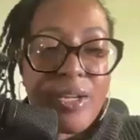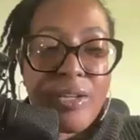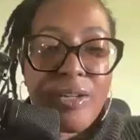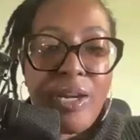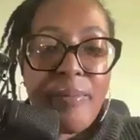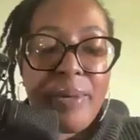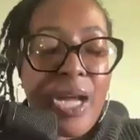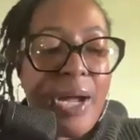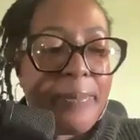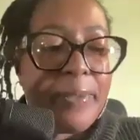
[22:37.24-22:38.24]
there a
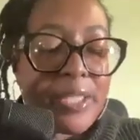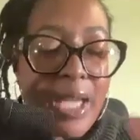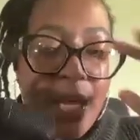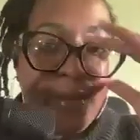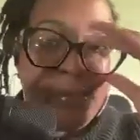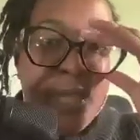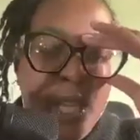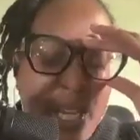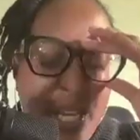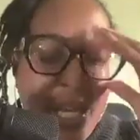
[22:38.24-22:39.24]
couple of times,
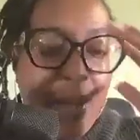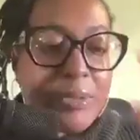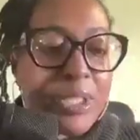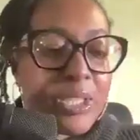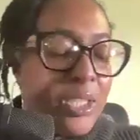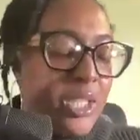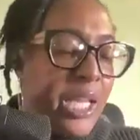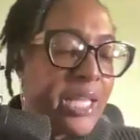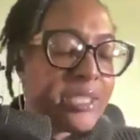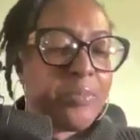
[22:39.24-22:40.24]
and I was just
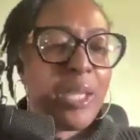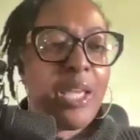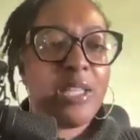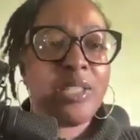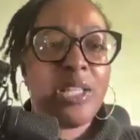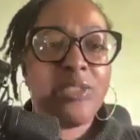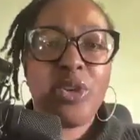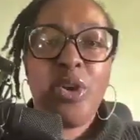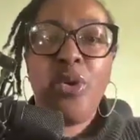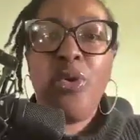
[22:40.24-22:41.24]
looking at some things. And
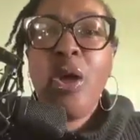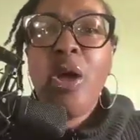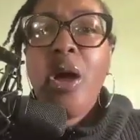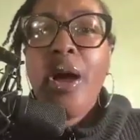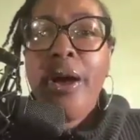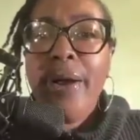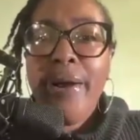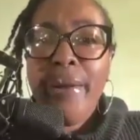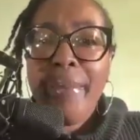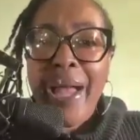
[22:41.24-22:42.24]
so
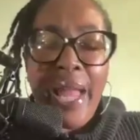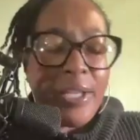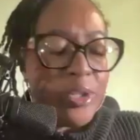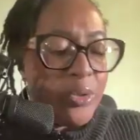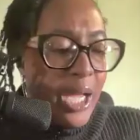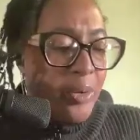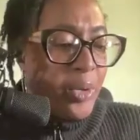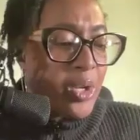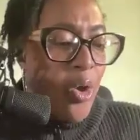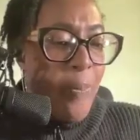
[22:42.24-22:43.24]
I do kind
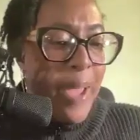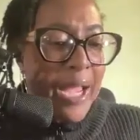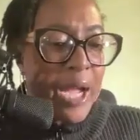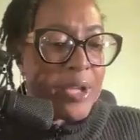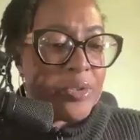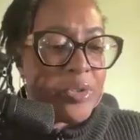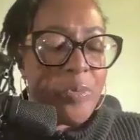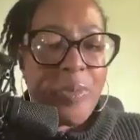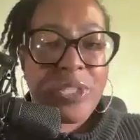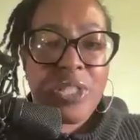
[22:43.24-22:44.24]
of want to go back how
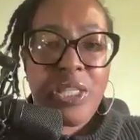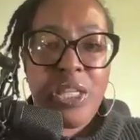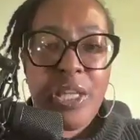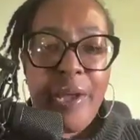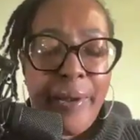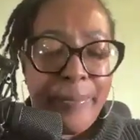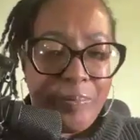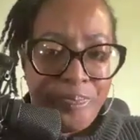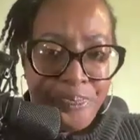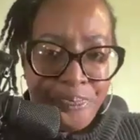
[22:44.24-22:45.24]
you mentioned the
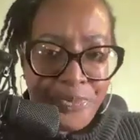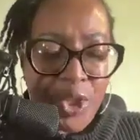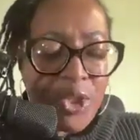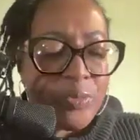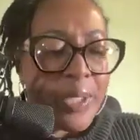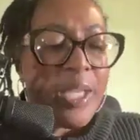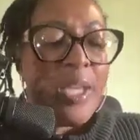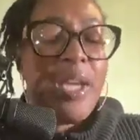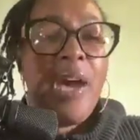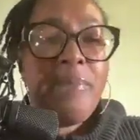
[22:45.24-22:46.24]
excuse me,
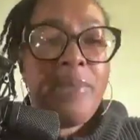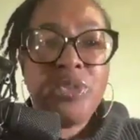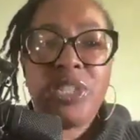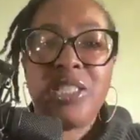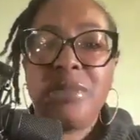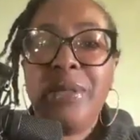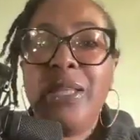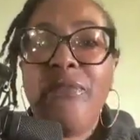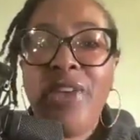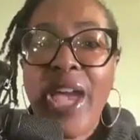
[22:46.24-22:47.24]
immune system
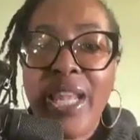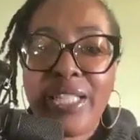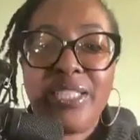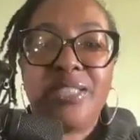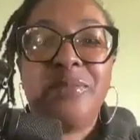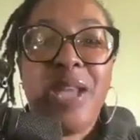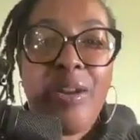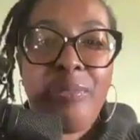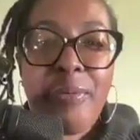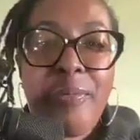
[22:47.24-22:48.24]
and lymphatic system.
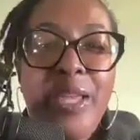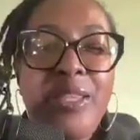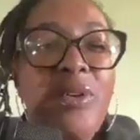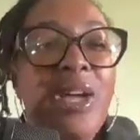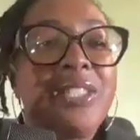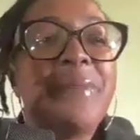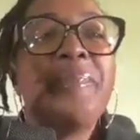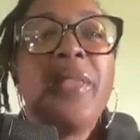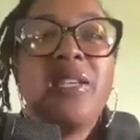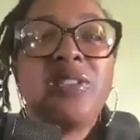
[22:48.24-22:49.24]
Now I remember my other question.
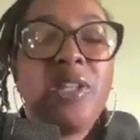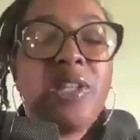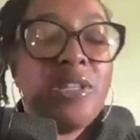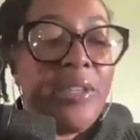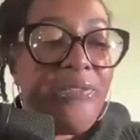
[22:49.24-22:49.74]
So your